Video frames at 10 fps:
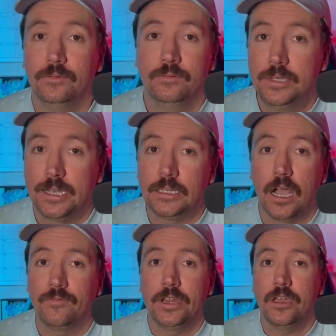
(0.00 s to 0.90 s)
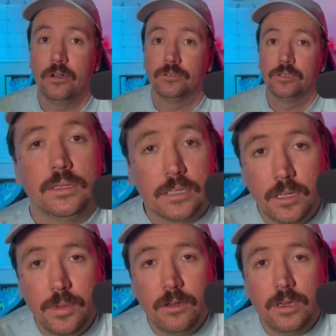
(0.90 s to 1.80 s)
TikTok videos. It's going
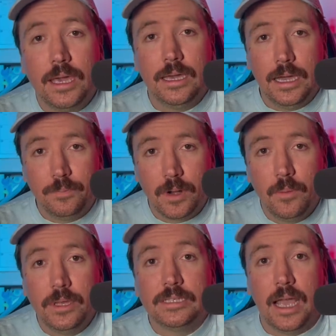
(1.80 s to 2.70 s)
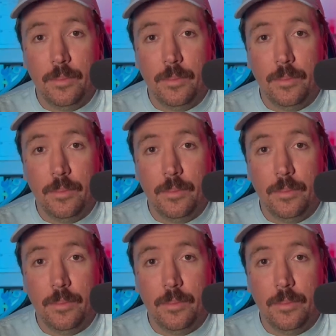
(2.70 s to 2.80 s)
to be okay, I promise.